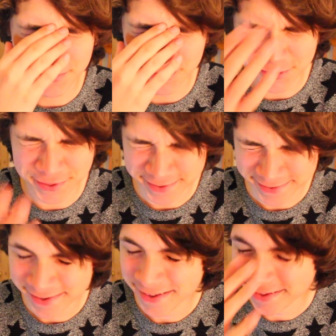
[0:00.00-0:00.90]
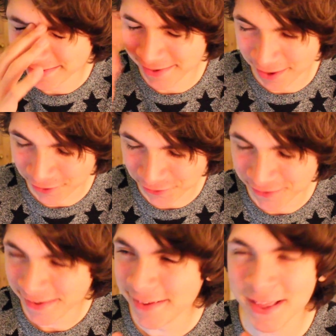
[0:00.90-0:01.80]
God. No,
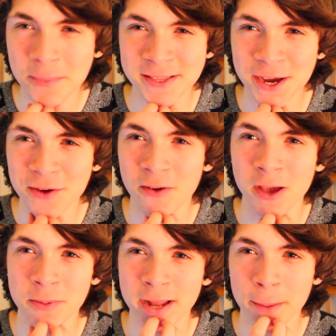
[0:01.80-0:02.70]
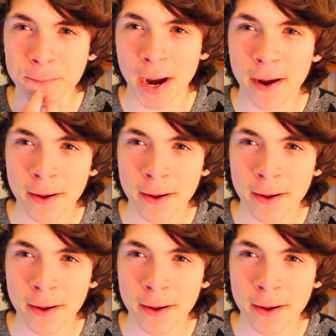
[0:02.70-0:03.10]
that'd be terrifying, but like,